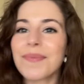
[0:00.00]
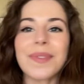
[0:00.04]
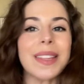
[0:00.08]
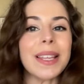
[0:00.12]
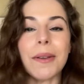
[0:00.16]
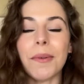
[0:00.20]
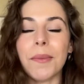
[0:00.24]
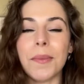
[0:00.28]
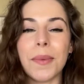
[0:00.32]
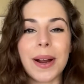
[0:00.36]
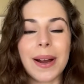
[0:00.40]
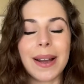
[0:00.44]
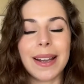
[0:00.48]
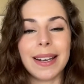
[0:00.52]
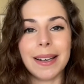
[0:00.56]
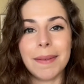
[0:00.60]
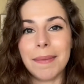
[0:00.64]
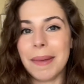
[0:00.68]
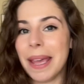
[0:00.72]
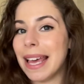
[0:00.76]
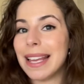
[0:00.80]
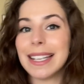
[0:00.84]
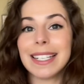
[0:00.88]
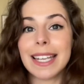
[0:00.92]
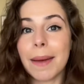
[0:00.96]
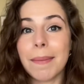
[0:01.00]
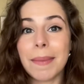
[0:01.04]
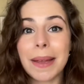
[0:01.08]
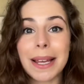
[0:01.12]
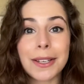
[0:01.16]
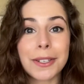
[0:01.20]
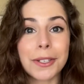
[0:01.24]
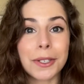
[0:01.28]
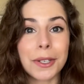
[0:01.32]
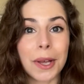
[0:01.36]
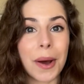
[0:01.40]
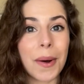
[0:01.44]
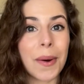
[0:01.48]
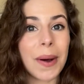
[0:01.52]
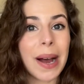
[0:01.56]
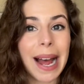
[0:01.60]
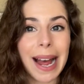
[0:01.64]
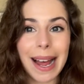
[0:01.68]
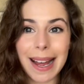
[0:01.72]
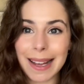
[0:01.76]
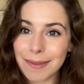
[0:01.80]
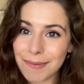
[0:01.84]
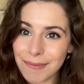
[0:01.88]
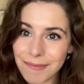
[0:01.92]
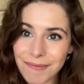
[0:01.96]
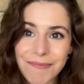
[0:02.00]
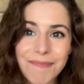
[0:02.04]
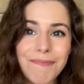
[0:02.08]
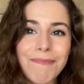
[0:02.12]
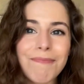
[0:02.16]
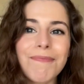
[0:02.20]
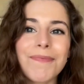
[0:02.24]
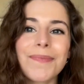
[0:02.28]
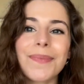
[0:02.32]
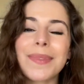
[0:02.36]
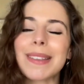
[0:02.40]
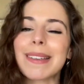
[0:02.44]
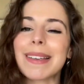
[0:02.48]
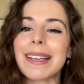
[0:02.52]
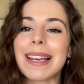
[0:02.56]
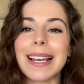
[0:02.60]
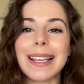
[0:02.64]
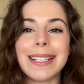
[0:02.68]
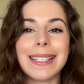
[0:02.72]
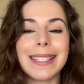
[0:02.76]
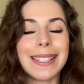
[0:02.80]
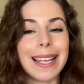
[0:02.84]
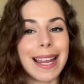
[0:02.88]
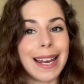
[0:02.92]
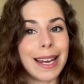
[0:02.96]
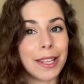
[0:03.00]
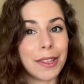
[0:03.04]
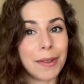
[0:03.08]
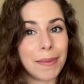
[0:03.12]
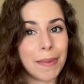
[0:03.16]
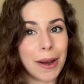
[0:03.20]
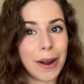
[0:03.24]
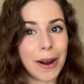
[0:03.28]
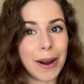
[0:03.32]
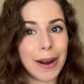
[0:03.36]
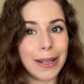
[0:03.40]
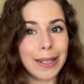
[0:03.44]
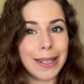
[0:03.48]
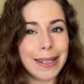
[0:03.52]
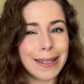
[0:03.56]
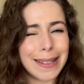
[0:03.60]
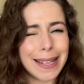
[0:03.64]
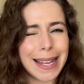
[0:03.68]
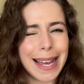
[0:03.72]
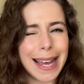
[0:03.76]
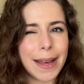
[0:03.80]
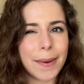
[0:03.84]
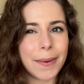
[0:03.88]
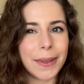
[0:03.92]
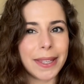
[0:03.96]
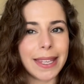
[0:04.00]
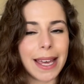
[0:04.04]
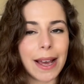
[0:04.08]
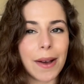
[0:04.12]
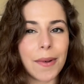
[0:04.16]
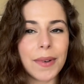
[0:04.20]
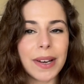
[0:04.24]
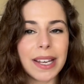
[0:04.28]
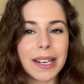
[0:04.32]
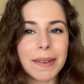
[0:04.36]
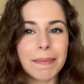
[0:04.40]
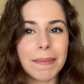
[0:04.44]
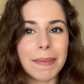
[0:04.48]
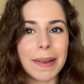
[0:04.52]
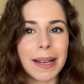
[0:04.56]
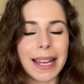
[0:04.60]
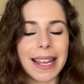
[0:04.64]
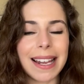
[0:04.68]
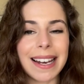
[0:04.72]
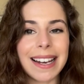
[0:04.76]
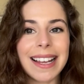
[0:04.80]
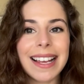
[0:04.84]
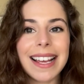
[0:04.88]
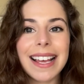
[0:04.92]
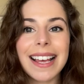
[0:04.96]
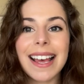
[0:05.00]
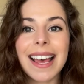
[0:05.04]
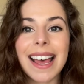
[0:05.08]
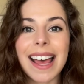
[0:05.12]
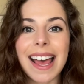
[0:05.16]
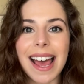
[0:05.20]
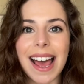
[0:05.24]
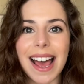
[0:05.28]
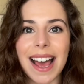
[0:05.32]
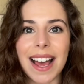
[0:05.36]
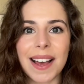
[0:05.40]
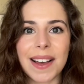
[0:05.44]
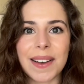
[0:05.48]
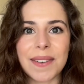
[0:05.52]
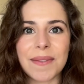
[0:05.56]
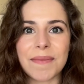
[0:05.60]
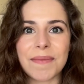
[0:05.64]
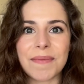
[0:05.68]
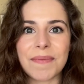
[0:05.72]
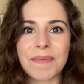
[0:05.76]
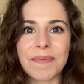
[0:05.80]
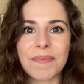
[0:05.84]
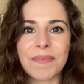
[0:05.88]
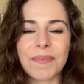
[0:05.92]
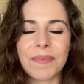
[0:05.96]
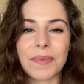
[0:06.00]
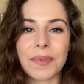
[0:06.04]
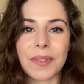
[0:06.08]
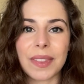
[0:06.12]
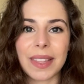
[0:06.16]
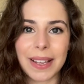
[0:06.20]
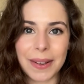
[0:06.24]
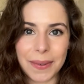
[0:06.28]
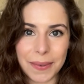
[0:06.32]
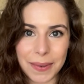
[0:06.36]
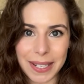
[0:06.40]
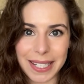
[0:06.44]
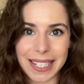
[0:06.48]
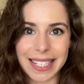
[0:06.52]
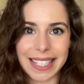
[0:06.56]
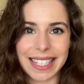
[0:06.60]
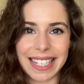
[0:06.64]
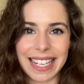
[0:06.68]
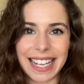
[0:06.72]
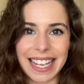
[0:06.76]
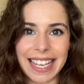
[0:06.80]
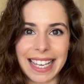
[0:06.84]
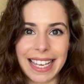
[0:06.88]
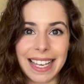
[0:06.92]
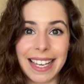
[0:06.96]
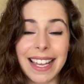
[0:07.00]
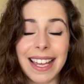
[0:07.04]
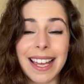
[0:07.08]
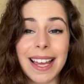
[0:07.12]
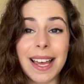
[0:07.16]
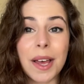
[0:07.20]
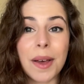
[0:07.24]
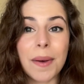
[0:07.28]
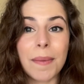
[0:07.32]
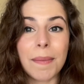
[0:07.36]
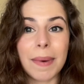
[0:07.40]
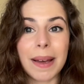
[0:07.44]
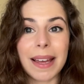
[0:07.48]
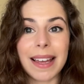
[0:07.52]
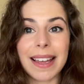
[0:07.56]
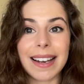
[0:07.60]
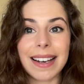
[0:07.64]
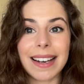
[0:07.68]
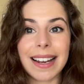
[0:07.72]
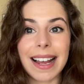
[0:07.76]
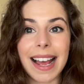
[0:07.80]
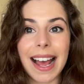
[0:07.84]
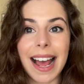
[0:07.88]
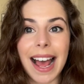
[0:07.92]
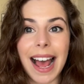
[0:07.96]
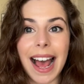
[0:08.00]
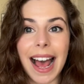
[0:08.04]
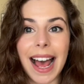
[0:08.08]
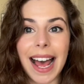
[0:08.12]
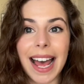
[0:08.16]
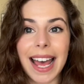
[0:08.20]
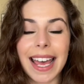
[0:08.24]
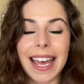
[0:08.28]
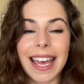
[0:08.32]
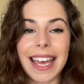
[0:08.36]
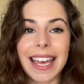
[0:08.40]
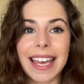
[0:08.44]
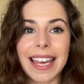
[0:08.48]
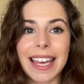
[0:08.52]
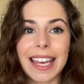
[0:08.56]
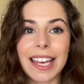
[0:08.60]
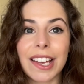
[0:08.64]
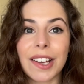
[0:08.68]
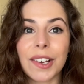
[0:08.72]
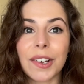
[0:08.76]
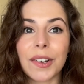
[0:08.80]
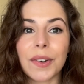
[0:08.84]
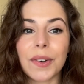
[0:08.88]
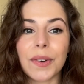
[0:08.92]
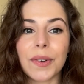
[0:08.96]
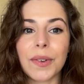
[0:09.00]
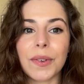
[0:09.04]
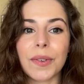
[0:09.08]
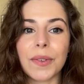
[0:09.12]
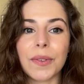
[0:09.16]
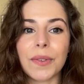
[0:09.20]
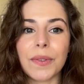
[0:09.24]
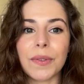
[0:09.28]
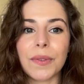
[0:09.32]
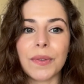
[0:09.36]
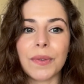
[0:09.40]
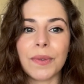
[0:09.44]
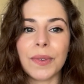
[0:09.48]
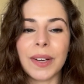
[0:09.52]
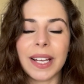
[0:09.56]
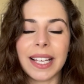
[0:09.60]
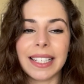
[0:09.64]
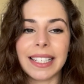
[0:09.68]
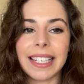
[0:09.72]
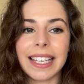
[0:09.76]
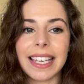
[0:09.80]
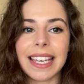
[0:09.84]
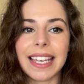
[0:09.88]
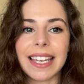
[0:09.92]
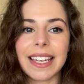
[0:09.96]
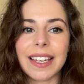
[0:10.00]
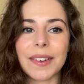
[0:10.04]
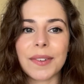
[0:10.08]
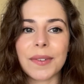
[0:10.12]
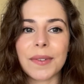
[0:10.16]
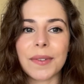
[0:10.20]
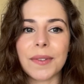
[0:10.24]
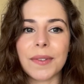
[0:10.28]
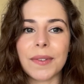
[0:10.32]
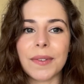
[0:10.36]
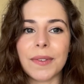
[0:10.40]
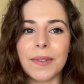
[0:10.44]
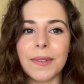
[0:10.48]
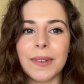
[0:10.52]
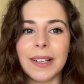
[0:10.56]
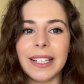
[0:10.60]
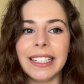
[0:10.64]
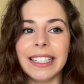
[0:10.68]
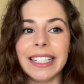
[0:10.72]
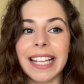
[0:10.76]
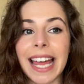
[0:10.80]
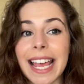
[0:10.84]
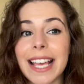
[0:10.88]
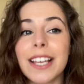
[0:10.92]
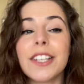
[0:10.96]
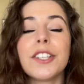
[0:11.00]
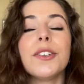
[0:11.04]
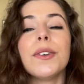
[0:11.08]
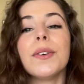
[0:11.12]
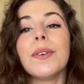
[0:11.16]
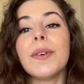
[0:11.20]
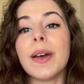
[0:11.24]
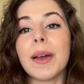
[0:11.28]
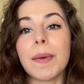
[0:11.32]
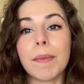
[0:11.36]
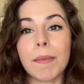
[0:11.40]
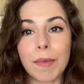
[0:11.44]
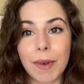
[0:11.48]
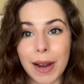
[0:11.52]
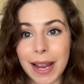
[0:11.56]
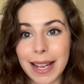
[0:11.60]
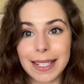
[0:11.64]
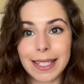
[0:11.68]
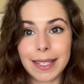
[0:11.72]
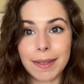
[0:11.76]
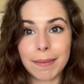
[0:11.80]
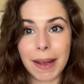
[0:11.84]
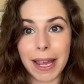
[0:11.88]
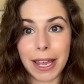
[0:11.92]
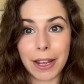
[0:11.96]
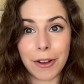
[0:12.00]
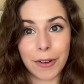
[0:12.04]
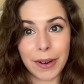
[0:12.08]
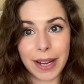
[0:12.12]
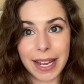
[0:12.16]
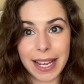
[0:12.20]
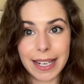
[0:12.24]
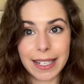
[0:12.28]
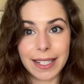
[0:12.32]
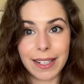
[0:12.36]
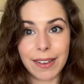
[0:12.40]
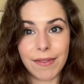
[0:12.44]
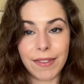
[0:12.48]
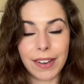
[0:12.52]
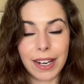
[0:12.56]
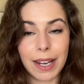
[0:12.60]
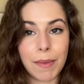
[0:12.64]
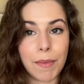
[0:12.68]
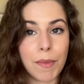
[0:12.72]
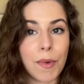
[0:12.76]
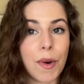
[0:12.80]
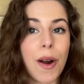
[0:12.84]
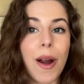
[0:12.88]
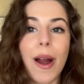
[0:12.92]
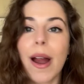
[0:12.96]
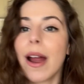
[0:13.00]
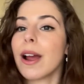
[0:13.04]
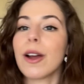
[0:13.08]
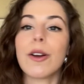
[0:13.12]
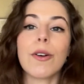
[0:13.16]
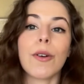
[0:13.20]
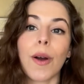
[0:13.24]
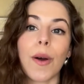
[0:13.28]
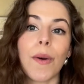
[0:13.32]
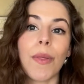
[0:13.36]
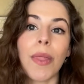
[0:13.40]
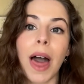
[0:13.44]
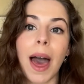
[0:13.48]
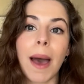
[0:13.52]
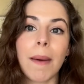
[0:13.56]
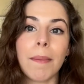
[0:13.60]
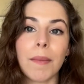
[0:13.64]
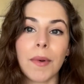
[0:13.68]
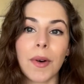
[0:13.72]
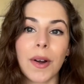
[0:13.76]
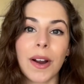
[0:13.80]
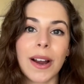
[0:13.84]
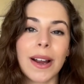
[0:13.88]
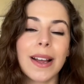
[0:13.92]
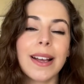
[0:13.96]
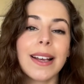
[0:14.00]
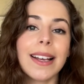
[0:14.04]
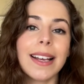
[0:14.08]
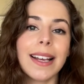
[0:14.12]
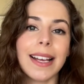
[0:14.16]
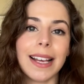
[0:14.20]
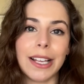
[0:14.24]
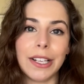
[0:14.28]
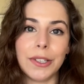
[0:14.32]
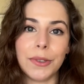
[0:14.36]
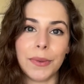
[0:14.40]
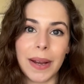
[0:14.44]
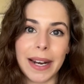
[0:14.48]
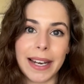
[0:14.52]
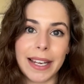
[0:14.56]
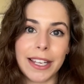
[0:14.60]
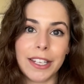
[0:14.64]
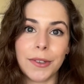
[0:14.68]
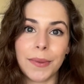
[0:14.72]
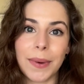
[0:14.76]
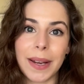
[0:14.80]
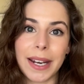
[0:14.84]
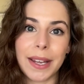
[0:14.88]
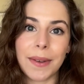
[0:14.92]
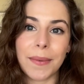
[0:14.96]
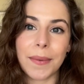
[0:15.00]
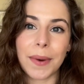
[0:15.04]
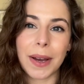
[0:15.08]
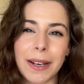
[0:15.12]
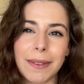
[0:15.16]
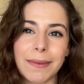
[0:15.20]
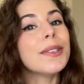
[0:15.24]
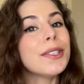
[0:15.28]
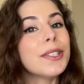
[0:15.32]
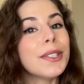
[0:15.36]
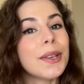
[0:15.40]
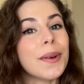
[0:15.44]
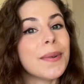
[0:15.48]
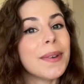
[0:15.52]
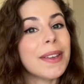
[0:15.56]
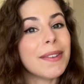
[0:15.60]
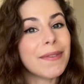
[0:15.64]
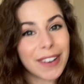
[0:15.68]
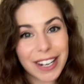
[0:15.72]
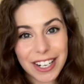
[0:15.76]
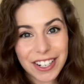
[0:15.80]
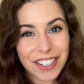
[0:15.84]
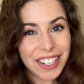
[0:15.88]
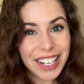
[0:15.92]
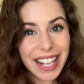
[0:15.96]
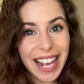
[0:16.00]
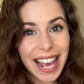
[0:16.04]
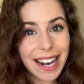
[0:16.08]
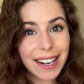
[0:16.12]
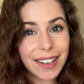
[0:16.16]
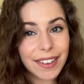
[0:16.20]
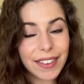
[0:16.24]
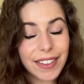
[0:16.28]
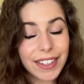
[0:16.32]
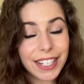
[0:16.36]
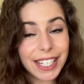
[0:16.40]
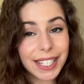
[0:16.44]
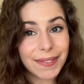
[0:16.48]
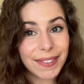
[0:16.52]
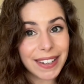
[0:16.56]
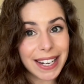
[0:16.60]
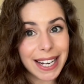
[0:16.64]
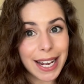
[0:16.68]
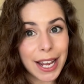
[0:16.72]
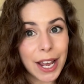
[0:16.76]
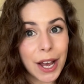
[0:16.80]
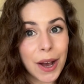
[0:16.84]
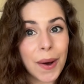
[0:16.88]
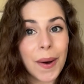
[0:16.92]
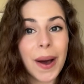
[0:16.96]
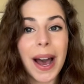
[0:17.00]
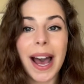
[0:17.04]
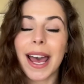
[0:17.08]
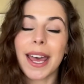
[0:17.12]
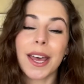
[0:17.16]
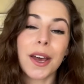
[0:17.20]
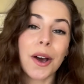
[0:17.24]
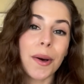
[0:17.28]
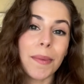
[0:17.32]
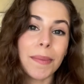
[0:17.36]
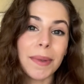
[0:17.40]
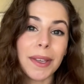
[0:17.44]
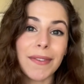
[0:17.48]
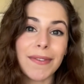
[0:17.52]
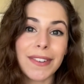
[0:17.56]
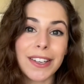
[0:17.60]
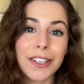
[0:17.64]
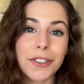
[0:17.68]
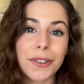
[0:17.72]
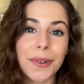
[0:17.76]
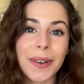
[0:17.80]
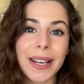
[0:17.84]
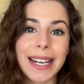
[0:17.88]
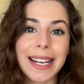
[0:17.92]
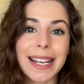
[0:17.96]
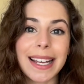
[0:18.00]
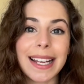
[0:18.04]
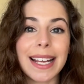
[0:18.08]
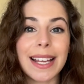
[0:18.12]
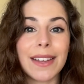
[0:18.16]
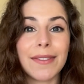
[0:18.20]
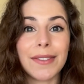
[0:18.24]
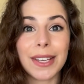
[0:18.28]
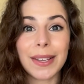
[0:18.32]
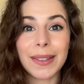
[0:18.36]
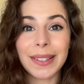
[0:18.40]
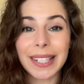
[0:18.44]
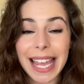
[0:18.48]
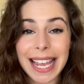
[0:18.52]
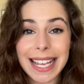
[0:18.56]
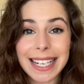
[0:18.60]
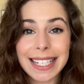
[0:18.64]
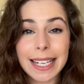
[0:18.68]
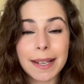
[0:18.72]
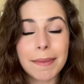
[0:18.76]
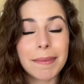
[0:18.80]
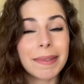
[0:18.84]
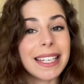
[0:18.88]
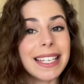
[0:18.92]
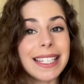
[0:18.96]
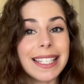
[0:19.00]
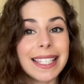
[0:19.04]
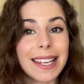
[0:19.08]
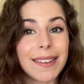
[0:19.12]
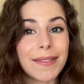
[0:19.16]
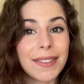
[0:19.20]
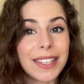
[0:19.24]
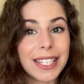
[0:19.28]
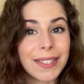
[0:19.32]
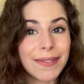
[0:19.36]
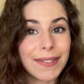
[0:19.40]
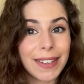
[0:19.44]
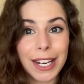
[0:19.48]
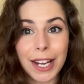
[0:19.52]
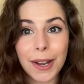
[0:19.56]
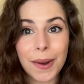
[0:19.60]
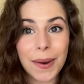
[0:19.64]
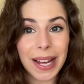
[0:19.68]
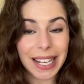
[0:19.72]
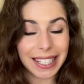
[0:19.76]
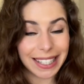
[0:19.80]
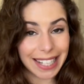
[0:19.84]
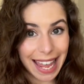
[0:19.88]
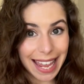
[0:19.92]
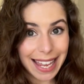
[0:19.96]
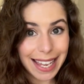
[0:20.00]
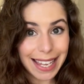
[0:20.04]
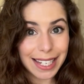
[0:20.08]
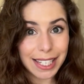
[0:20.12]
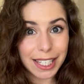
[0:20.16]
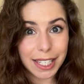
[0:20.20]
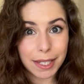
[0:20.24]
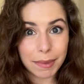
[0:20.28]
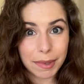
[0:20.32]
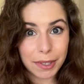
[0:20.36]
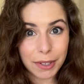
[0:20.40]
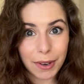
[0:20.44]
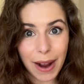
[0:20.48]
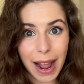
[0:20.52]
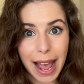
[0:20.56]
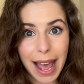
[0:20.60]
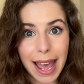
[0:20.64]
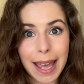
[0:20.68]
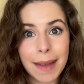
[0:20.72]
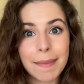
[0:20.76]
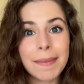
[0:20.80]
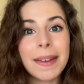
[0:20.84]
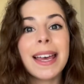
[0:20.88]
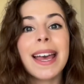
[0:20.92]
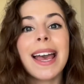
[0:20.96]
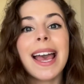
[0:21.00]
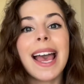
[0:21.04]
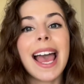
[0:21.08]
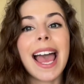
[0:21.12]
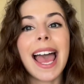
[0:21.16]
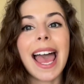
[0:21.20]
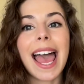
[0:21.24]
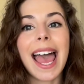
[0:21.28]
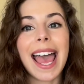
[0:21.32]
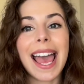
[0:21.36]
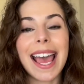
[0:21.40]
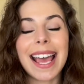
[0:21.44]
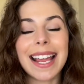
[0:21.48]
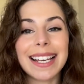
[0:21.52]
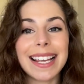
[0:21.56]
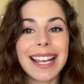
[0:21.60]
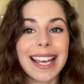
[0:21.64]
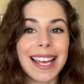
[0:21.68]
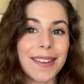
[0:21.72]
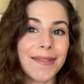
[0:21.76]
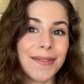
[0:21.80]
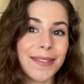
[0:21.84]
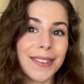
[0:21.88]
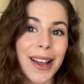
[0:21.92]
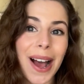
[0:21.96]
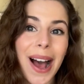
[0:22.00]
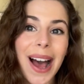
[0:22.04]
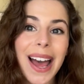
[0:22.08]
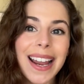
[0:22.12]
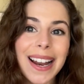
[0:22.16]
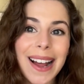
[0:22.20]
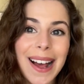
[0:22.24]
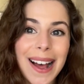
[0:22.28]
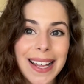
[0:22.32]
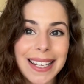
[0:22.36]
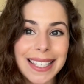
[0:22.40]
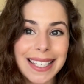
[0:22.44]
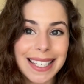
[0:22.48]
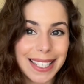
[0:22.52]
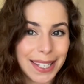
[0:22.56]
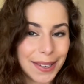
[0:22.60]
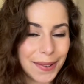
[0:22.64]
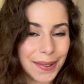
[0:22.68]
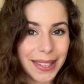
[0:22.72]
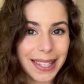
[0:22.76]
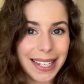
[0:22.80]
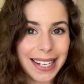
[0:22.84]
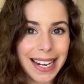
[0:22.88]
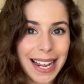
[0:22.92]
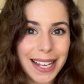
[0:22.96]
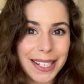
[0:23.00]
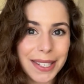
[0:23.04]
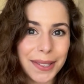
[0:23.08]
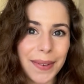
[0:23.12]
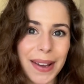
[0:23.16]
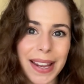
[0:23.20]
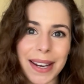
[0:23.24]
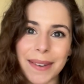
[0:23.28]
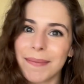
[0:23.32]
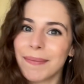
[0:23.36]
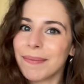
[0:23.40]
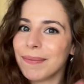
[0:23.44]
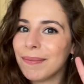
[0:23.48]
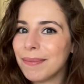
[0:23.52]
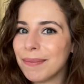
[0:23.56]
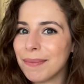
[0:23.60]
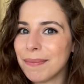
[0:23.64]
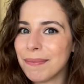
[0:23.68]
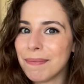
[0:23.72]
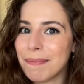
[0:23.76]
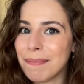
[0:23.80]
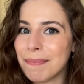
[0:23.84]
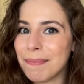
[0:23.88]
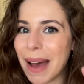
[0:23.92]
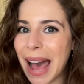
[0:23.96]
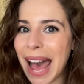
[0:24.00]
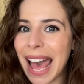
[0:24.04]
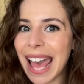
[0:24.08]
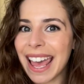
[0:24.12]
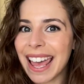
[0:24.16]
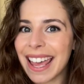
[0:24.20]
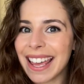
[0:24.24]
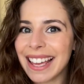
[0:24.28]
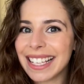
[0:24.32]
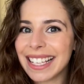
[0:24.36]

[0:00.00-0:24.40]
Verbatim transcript: We're in a pandemic, so setting the bar a little high with that one, but um, we'll see. But I really would like to embrace my creativity more and grow that more in 2021. So we've reached the end of this video. I hope you've enjoyed it. If you liked it, please give this video a like and subscribe. And if not, I'll see you in the next one. Bye.